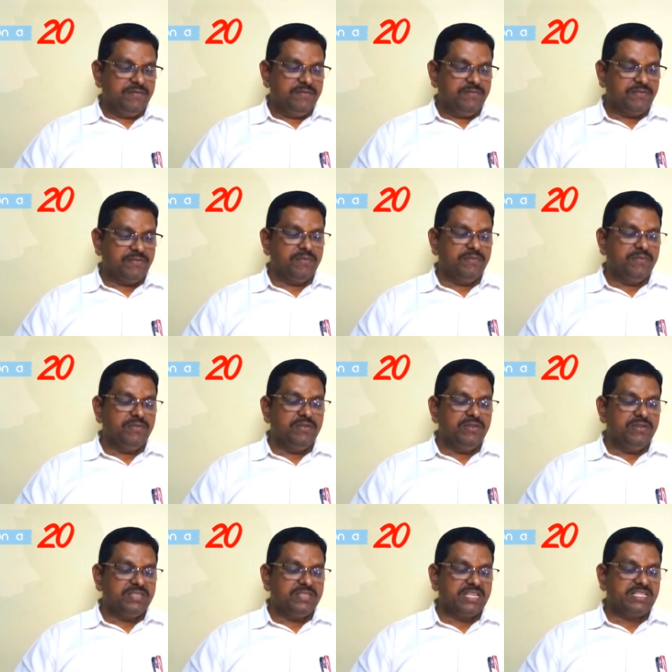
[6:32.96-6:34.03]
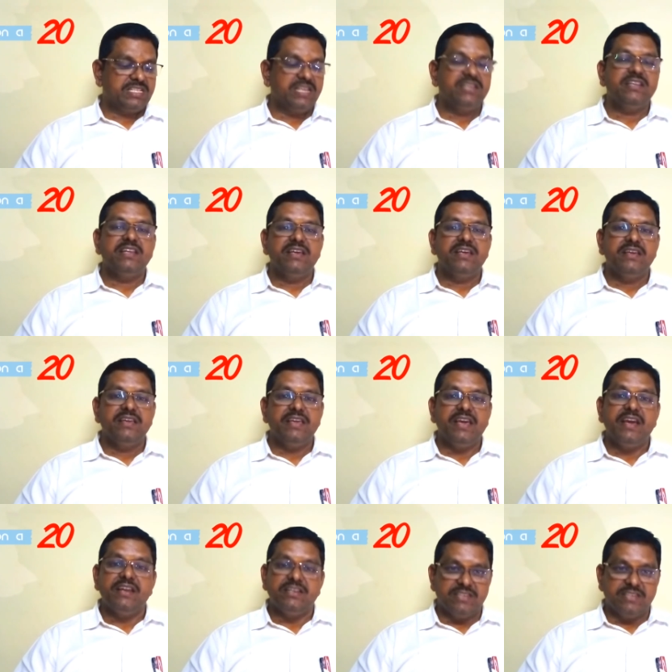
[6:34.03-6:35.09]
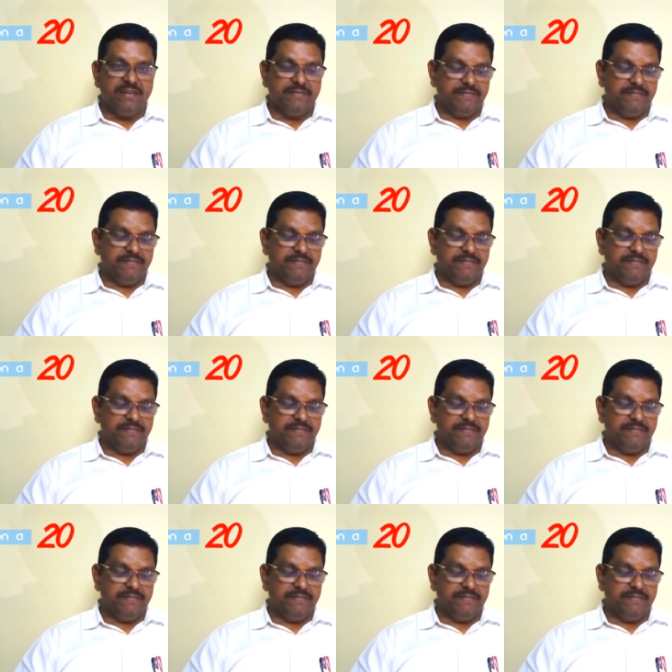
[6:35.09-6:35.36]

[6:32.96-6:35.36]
from section A itself.